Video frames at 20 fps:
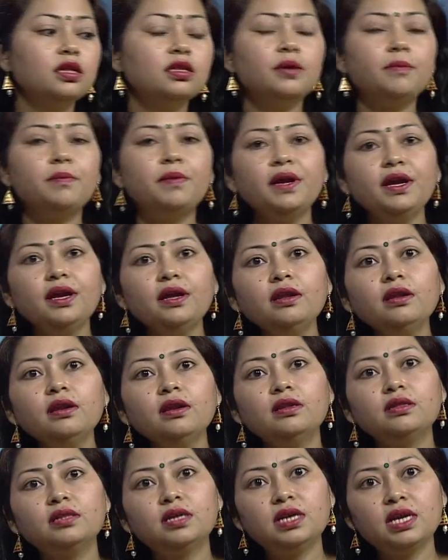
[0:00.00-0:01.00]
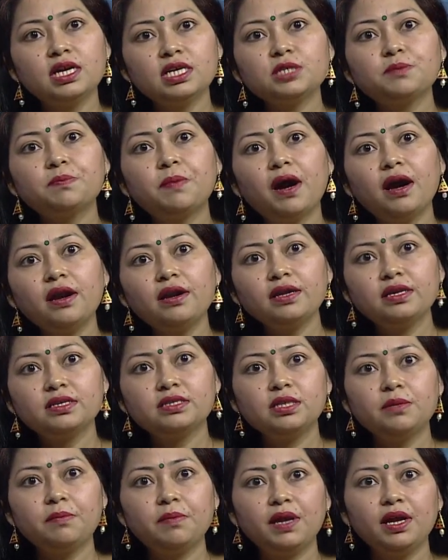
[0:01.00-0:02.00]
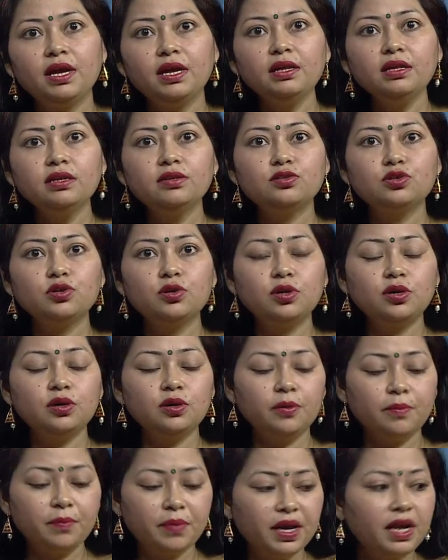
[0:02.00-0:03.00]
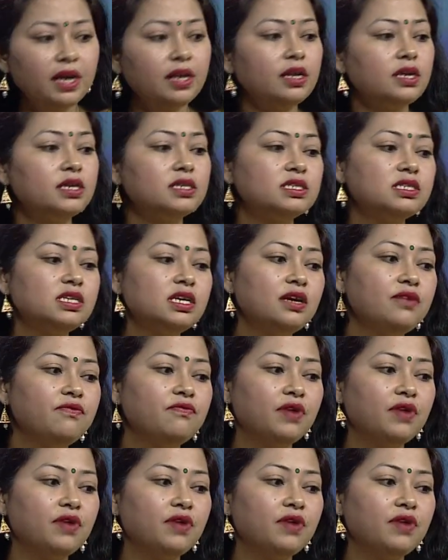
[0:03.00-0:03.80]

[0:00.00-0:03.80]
The brain, the next part is the brain. So, brain is the